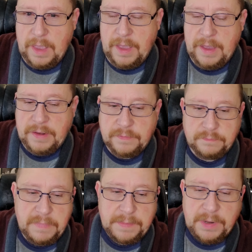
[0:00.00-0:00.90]
and
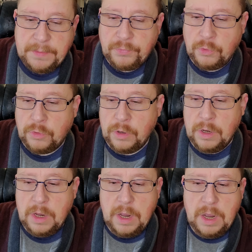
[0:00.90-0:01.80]
meet people.
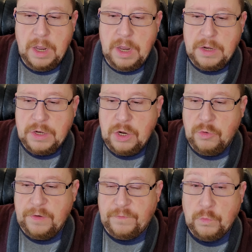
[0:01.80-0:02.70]

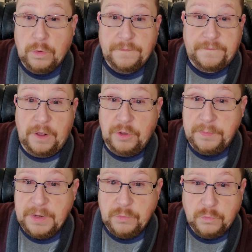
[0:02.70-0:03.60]
If you want to follow
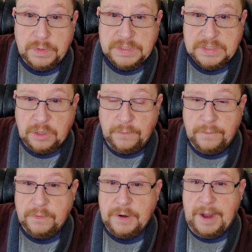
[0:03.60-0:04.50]
me when this is
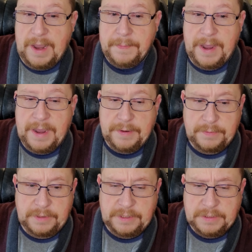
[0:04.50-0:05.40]
over, I'm
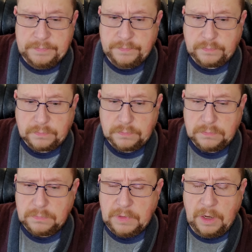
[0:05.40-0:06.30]

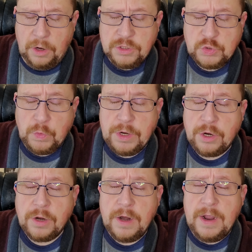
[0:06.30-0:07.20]
on
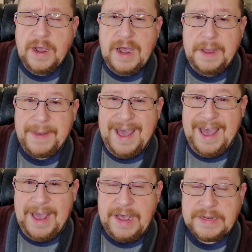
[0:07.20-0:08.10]
Twitter. I'm
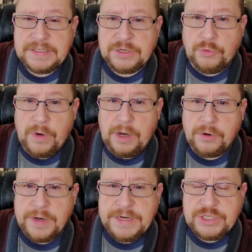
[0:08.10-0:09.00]
at
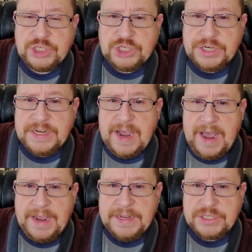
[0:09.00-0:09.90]
Gregory
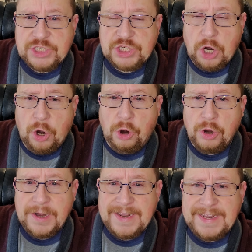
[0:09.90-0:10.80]

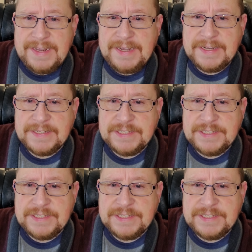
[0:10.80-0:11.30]
GHREGGORI,